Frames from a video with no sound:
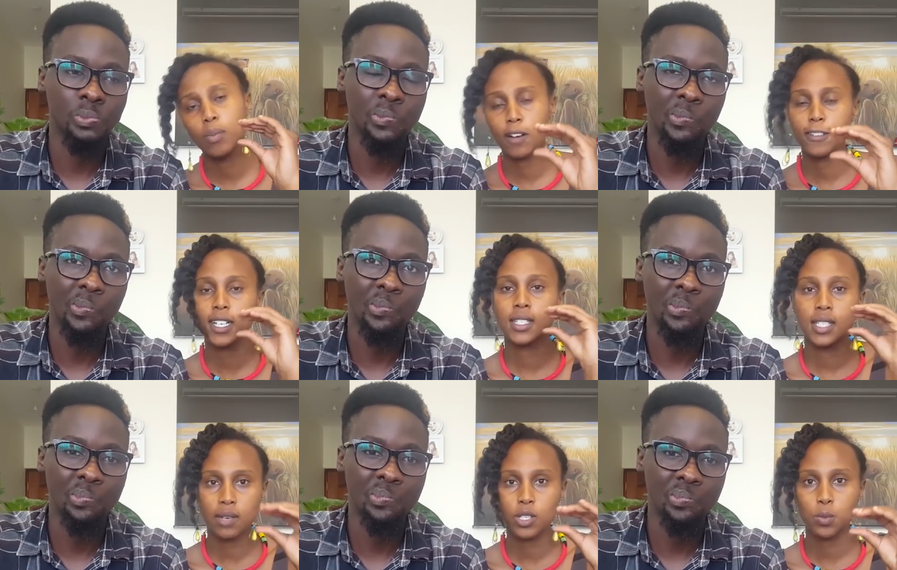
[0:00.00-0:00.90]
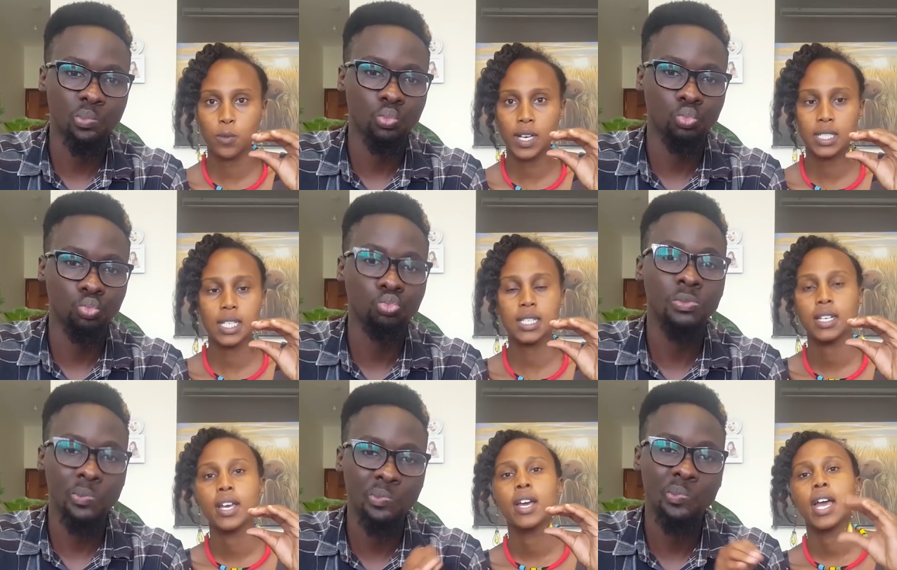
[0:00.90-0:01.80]
Speaker 1: your perfect service providers
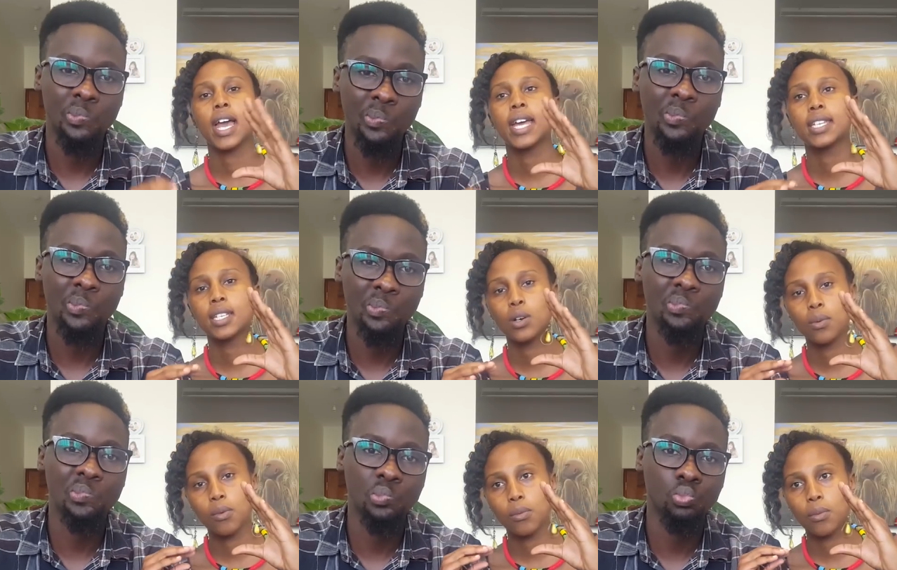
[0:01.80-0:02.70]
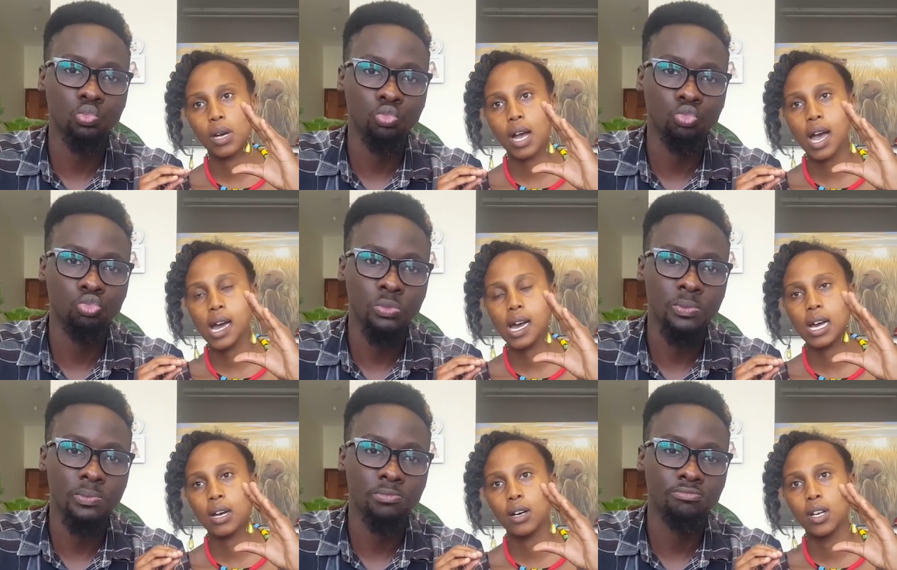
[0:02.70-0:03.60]
and
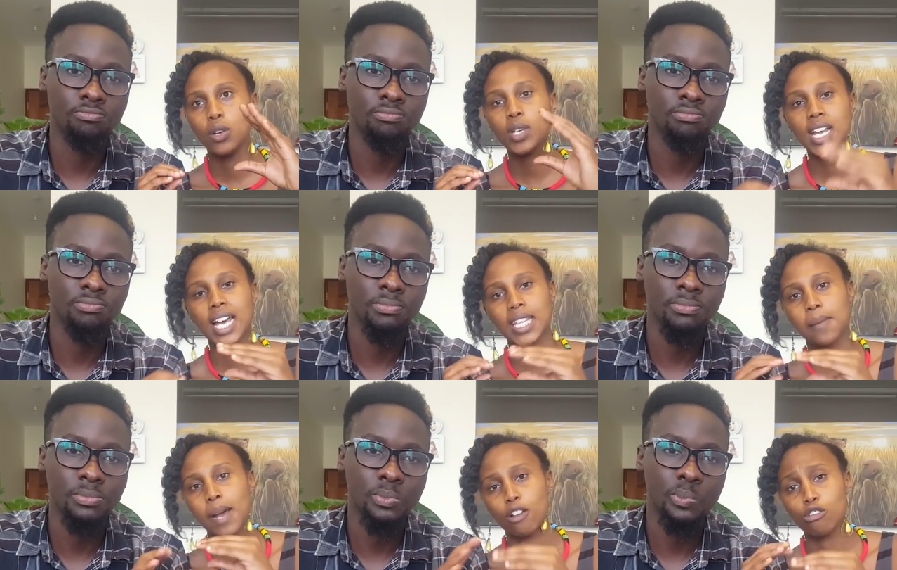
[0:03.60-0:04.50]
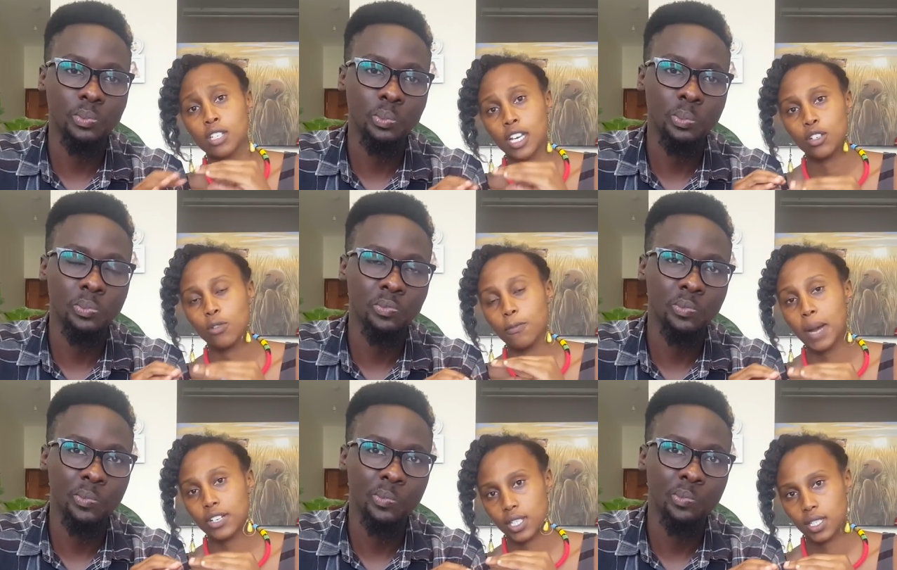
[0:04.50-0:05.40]
uh, looking at them alongside your
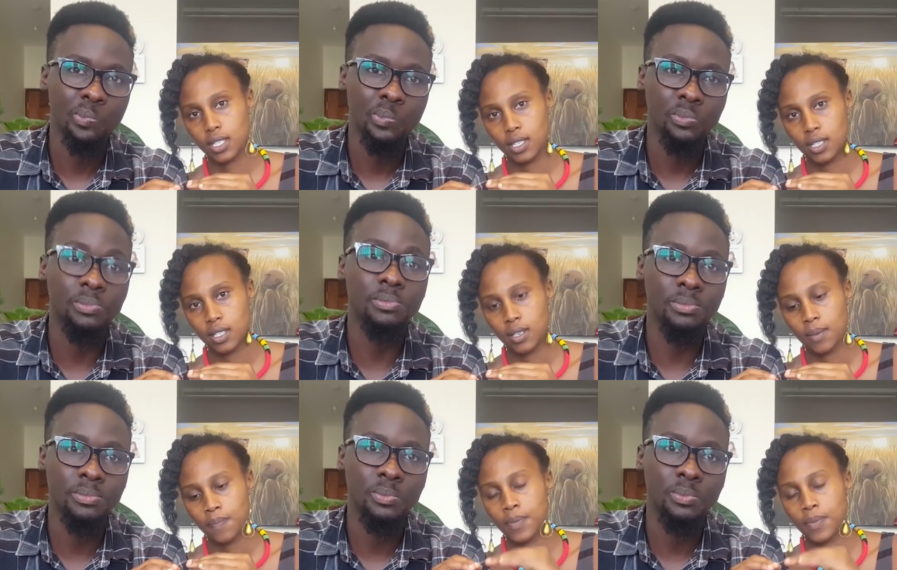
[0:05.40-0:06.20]
budget. Mm.